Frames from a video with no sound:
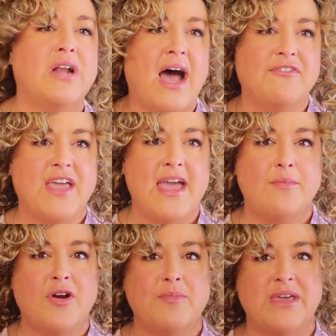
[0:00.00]
off
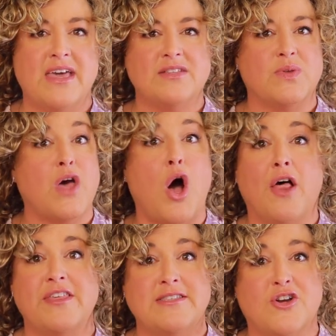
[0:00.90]
camera because with
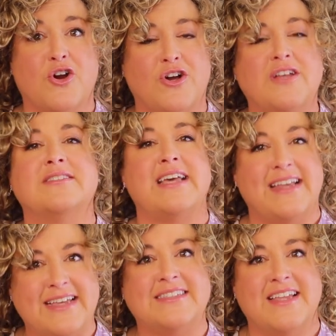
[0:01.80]
all these curls,
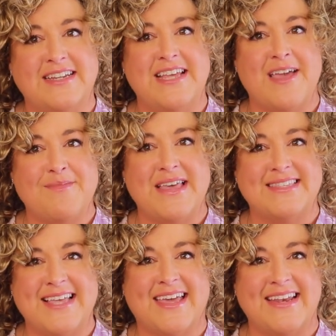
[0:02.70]
it is gonna take me a
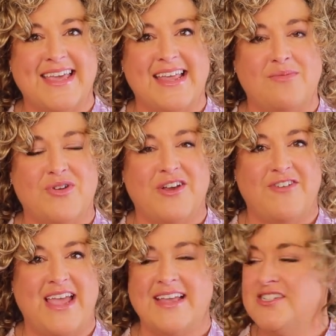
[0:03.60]
second to get them
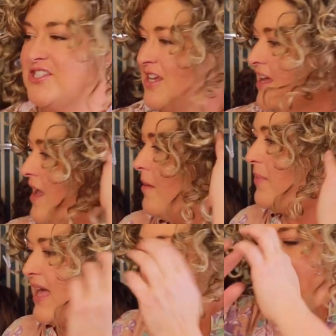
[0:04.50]
rearranged. But